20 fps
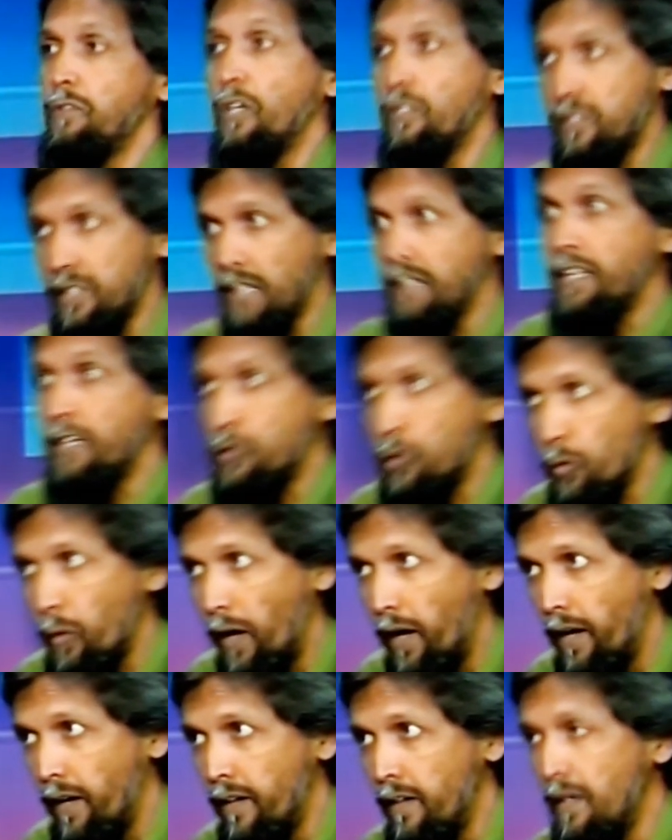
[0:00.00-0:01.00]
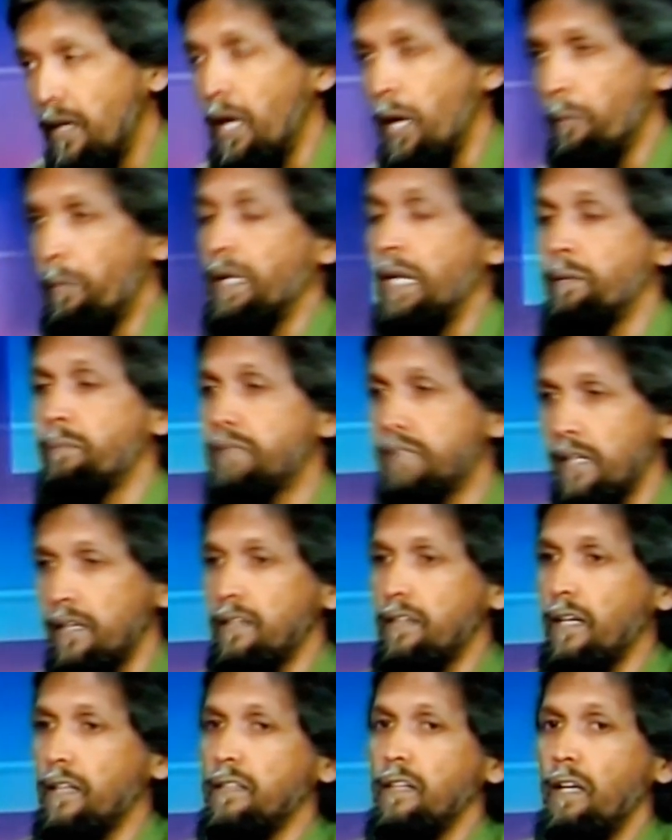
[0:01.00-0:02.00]
Not saying that you are, but yeah. I'm
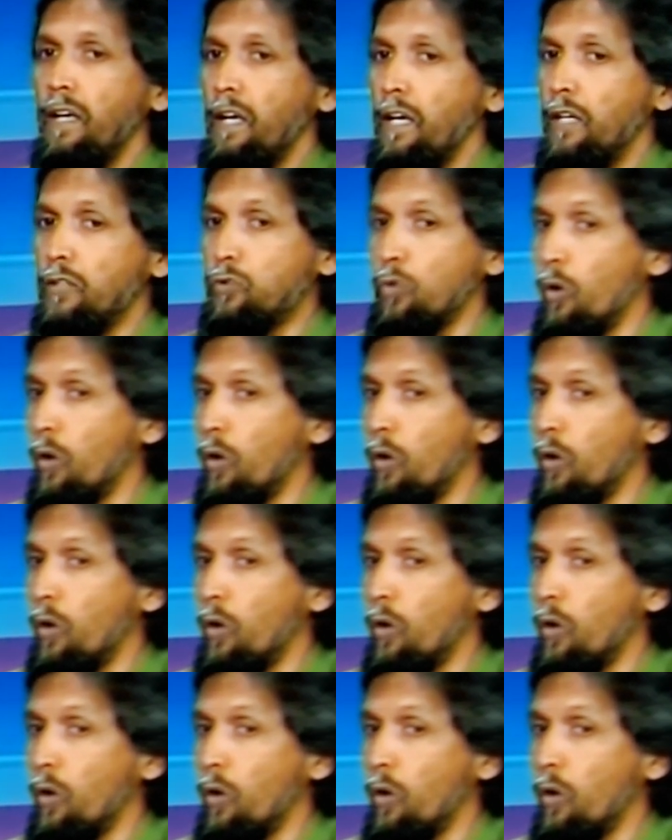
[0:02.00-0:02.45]
saying that it's